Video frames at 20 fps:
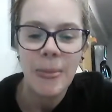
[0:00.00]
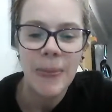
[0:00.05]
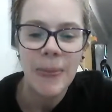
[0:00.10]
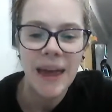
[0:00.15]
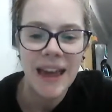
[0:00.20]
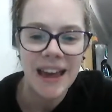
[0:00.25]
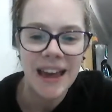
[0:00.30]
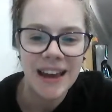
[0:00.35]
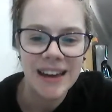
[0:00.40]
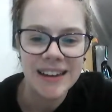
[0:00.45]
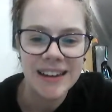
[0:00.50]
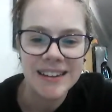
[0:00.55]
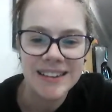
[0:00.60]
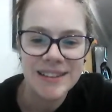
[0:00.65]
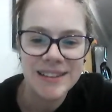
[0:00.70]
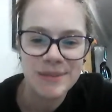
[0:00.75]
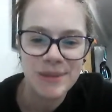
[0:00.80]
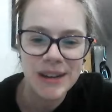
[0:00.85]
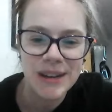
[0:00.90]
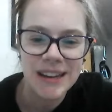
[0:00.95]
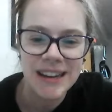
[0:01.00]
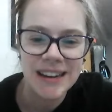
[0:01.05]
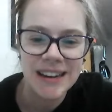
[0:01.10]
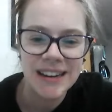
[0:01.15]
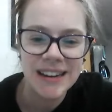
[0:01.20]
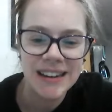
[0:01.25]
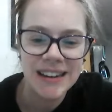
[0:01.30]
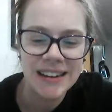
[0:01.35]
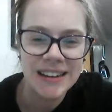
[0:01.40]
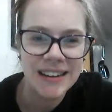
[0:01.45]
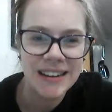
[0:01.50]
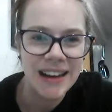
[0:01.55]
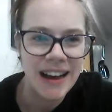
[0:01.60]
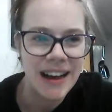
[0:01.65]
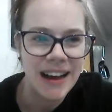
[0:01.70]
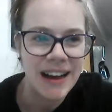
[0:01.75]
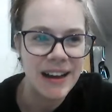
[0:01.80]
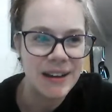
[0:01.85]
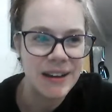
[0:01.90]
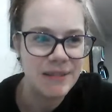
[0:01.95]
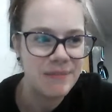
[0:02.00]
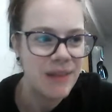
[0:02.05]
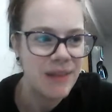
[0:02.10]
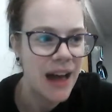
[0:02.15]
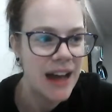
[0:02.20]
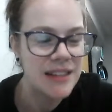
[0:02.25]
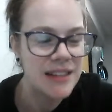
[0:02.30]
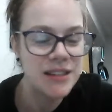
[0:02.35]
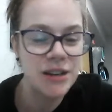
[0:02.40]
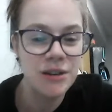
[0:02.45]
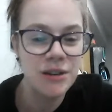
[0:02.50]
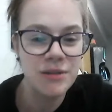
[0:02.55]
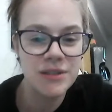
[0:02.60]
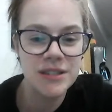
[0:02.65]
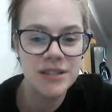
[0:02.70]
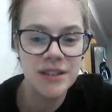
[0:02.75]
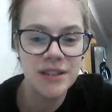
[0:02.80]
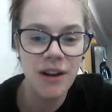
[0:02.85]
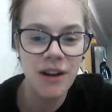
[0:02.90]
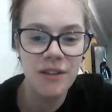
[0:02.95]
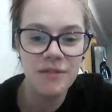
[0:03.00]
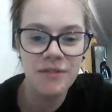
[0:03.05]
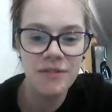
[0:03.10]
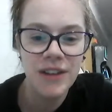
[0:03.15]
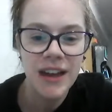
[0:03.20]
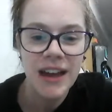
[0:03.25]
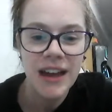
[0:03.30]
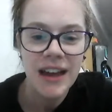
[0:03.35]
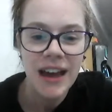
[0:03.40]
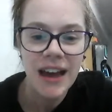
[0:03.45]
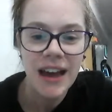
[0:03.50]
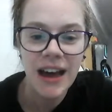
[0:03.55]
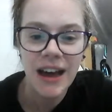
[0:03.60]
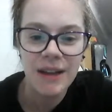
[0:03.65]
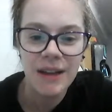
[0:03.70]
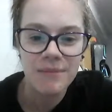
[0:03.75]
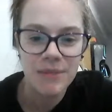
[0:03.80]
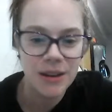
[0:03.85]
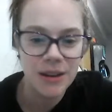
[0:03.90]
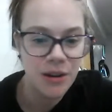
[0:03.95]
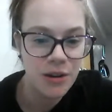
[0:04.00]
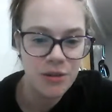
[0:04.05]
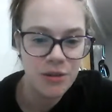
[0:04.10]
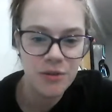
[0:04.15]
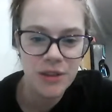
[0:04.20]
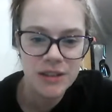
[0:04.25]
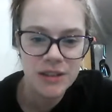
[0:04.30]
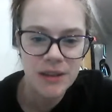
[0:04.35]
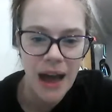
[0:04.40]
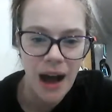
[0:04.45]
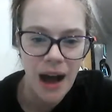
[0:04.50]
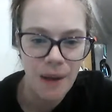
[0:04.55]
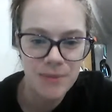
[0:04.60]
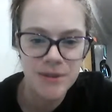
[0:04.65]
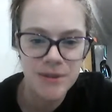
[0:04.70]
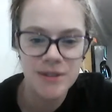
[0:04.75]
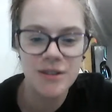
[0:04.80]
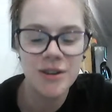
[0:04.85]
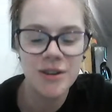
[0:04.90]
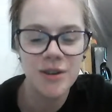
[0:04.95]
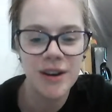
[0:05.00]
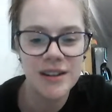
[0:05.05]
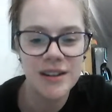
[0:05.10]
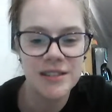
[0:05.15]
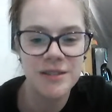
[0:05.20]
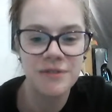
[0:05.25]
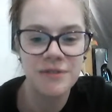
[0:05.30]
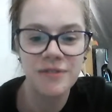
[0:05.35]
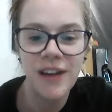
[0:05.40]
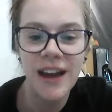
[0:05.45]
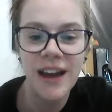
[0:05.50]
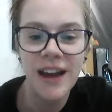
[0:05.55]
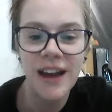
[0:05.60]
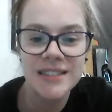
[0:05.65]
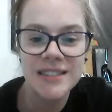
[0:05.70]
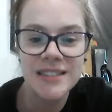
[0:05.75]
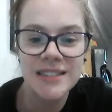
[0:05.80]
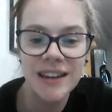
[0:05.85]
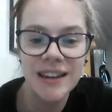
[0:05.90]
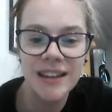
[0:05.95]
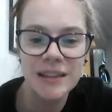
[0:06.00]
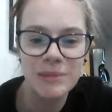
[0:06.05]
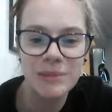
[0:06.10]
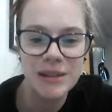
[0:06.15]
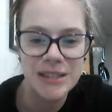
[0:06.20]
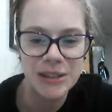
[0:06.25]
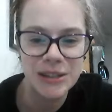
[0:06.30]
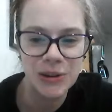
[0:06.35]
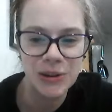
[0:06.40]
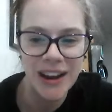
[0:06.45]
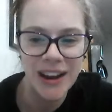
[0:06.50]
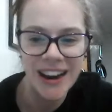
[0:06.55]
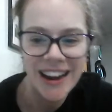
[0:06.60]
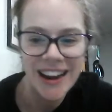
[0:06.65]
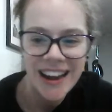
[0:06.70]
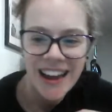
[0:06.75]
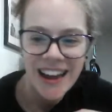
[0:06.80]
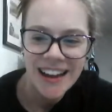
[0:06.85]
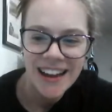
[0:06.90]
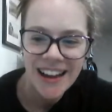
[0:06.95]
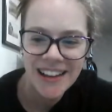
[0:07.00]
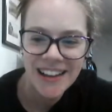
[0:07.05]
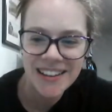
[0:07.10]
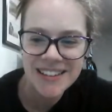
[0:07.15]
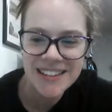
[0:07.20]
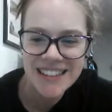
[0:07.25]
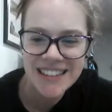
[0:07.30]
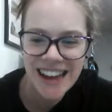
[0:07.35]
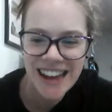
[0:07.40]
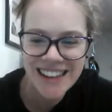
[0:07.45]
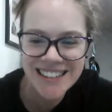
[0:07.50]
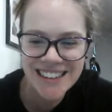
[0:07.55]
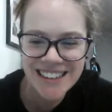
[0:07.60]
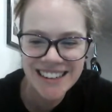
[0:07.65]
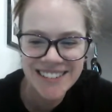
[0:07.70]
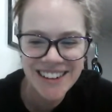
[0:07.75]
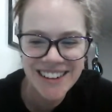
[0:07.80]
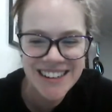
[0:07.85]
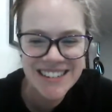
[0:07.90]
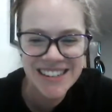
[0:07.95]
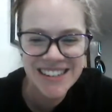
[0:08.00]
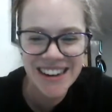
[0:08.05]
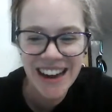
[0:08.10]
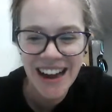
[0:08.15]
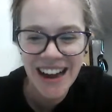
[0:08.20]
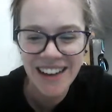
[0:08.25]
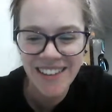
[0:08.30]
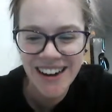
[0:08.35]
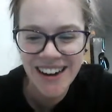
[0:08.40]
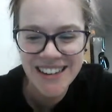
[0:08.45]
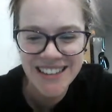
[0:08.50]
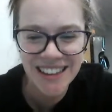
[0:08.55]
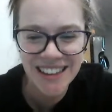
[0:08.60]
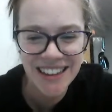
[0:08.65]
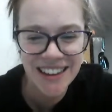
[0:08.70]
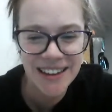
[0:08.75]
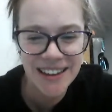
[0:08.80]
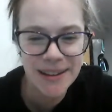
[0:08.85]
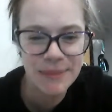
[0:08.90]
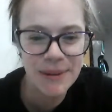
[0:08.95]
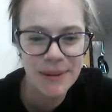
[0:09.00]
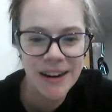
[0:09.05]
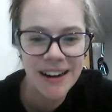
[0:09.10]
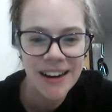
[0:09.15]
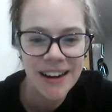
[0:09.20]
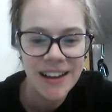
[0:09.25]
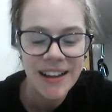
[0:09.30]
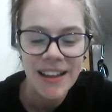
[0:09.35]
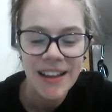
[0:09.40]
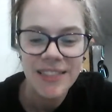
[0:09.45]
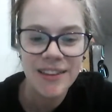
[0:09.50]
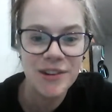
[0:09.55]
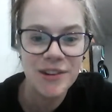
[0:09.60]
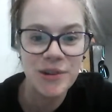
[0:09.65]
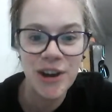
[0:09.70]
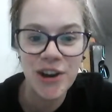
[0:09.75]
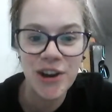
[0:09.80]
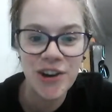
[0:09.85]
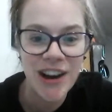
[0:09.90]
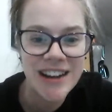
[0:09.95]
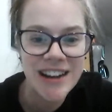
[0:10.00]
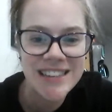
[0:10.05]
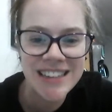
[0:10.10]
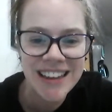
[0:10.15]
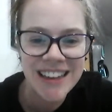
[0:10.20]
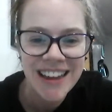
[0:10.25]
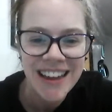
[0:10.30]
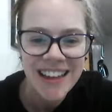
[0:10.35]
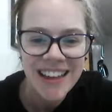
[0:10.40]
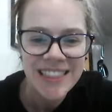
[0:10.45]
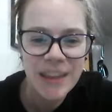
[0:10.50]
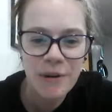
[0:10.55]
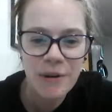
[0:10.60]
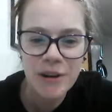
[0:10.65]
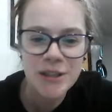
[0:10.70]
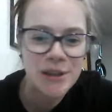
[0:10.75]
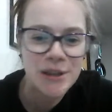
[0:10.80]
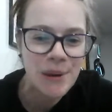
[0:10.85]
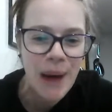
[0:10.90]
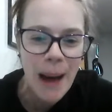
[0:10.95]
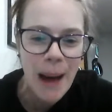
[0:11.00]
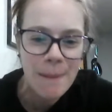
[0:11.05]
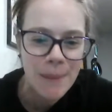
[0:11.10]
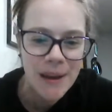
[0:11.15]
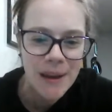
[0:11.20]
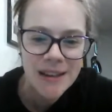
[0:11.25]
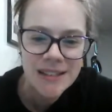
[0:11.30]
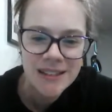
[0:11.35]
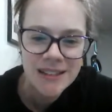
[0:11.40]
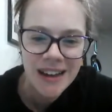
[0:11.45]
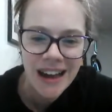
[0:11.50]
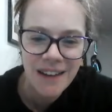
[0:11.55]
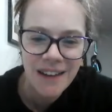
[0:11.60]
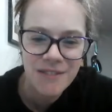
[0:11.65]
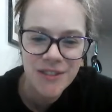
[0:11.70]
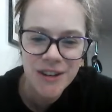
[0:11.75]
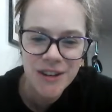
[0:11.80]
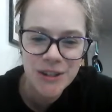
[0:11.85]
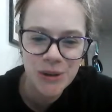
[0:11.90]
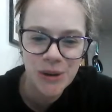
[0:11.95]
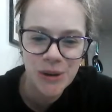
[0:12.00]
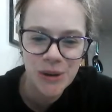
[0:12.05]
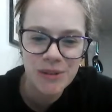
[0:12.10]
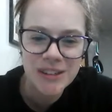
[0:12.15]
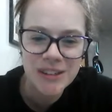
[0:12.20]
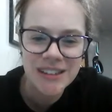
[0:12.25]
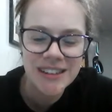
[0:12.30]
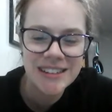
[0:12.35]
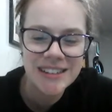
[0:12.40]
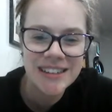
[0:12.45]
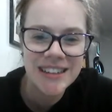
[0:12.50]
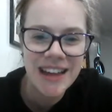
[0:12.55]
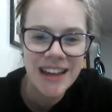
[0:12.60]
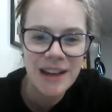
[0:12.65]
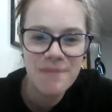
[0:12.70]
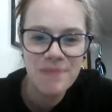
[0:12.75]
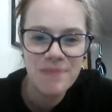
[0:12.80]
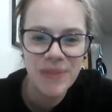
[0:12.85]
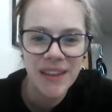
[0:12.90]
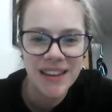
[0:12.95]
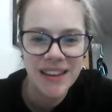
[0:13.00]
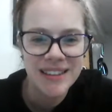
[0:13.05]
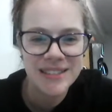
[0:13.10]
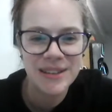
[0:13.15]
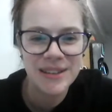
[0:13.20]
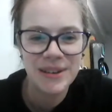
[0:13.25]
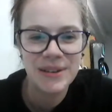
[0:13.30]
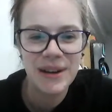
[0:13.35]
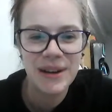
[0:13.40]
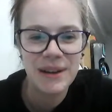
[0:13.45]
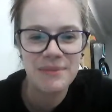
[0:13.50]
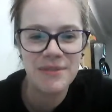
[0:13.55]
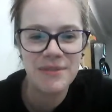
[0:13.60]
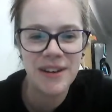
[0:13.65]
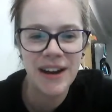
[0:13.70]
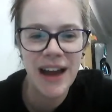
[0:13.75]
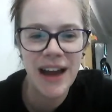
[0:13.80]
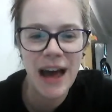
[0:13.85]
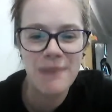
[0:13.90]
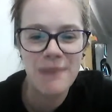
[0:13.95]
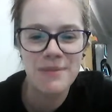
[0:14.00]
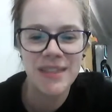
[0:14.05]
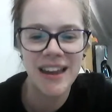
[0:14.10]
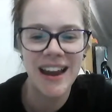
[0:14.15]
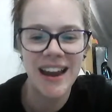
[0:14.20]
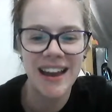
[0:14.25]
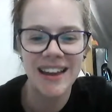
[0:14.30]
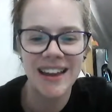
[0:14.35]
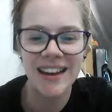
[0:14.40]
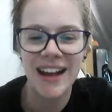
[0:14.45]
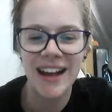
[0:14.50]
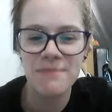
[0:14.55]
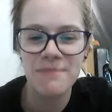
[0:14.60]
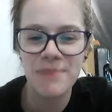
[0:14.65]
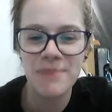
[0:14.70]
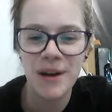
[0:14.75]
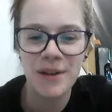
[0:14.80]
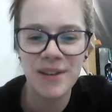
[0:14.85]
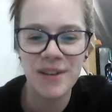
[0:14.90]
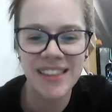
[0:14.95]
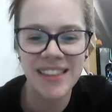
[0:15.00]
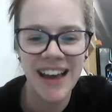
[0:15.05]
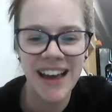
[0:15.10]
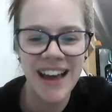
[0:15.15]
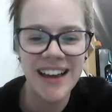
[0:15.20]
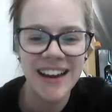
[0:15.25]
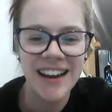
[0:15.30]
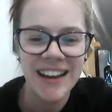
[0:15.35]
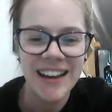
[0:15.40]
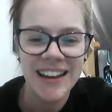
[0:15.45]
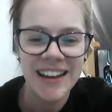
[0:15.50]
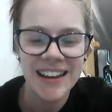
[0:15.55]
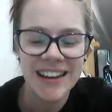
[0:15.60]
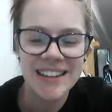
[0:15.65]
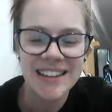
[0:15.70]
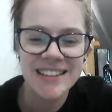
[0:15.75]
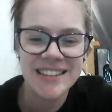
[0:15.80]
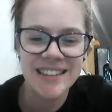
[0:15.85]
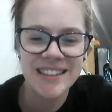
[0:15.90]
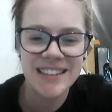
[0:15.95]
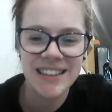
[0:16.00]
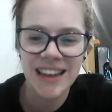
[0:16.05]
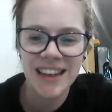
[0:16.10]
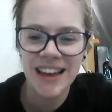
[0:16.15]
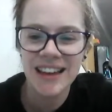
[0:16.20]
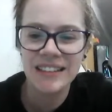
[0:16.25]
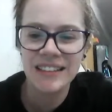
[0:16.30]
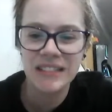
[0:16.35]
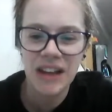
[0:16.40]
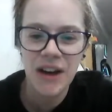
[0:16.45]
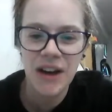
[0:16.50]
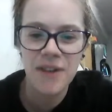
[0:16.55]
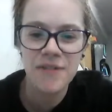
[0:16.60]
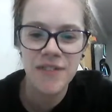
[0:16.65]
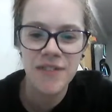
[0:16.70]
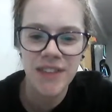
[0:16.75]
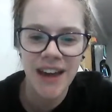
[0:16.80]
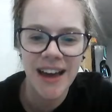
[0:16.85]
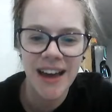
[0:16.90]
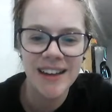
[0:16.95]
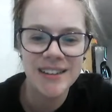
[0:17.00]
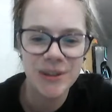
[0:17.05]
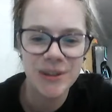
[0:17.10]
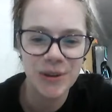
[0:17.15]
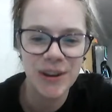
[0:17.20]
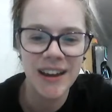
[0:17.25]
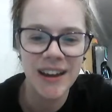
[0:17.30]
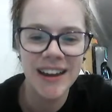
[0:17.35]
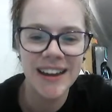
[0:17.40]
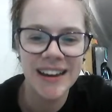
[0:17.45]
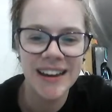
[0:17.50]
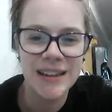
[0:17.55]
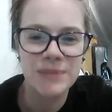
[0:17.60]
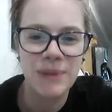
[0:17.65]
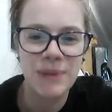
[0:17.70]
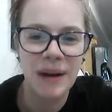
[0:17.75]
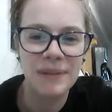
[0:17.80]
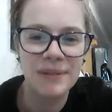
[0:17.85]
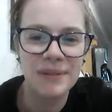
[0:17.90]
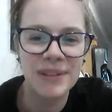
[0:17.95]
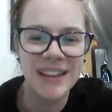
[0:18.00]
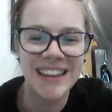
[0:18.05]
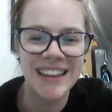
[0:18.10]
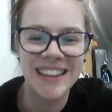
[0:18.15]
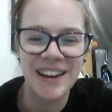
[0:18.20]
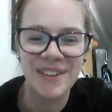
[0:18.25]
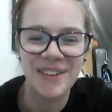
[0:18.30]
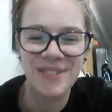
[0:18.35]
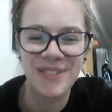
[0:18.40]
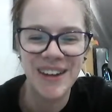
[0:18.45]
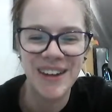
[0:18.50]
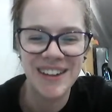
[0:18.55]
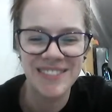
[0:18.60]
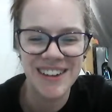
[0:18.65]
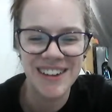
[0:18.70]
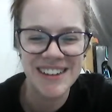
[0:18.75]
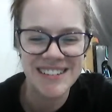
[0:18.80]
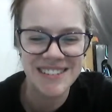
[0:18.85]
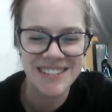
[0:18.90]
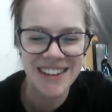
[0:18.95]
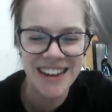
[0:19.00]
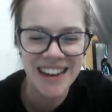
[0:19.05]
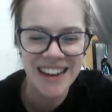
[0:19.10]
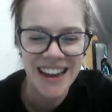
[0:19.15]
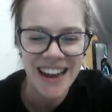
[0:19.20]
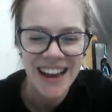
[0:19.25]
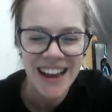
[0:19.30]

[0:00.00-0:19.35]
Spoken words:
And we had to go through this obstacle course to find Sally and Gilbert's toy. Helen just asked a good question. How are Sally and Gilbert? They're doing great. They were so happy to have their toy returned to them. So I'm very happy that I could help out with that because they love that toy. It is probably their favorite toy.